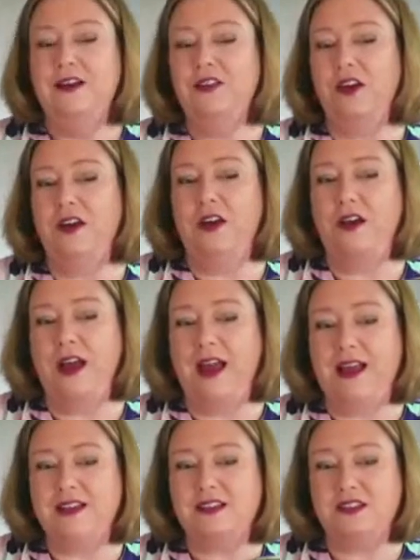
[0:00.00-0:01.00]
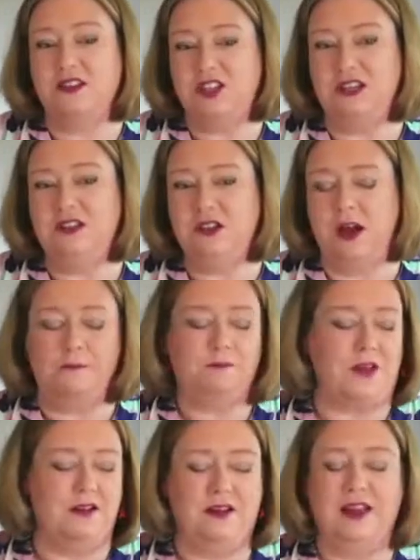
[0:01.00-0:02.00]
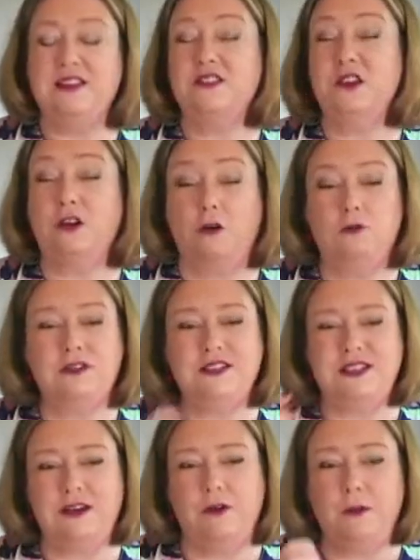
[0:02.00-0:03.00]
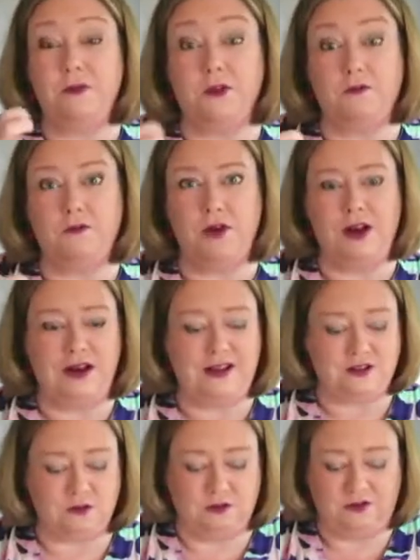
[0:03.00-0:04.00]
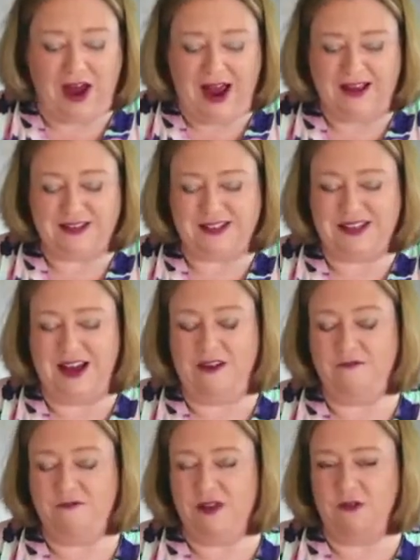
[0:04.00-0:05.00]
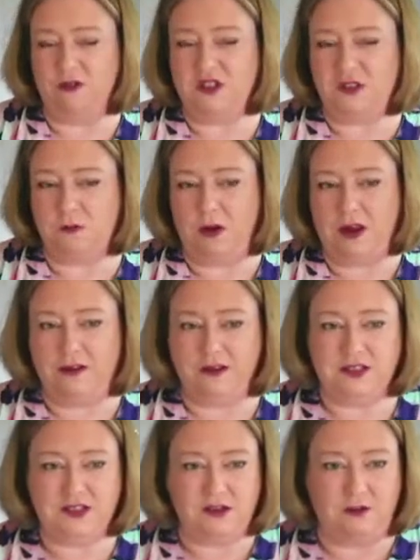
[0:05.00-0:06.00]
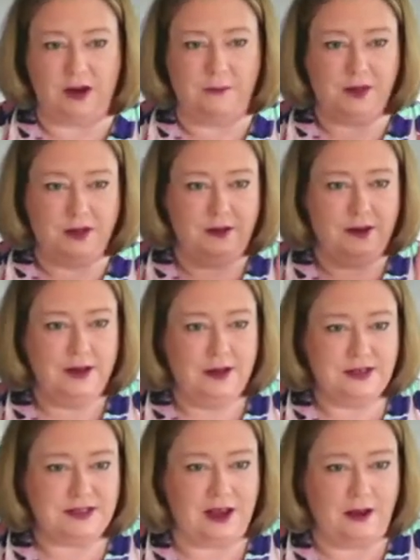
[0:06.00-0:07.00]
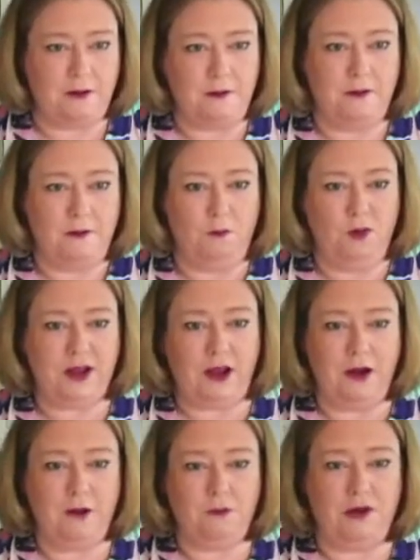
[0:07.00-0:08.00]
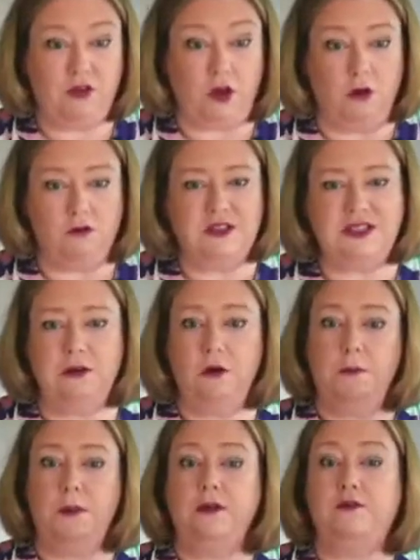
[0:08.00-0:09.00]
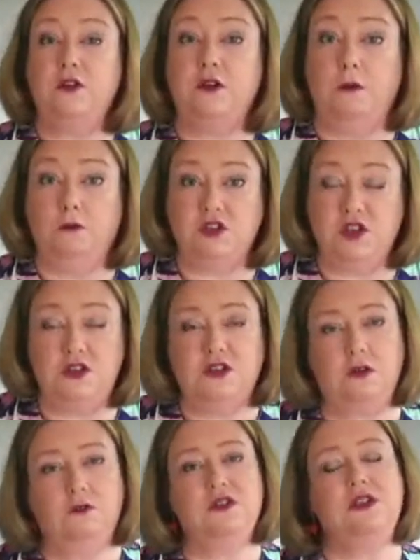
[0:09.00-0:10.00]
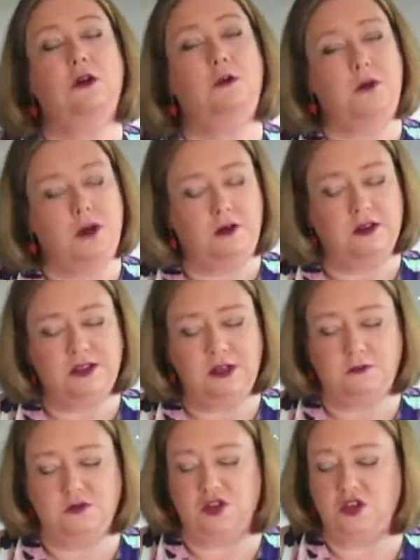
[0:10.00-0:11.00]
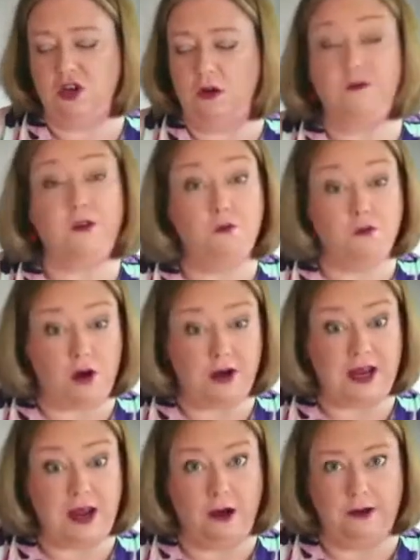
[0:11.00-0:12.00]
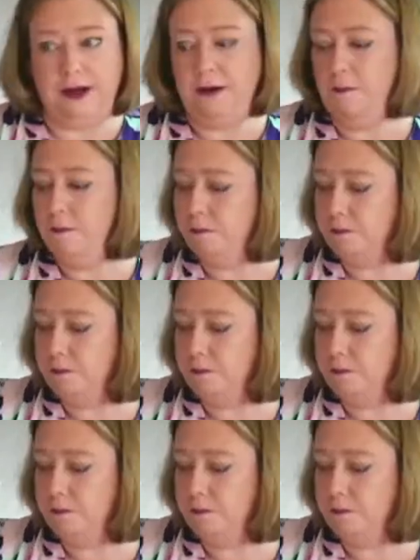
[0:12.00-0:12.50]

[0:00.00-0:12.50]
that it's the ginger, it's the golden syrup that really sort of adds that real sweetness to it. So we're going with golden syrup, but if you don't want to use golden syrup, you can substitute for runny honey.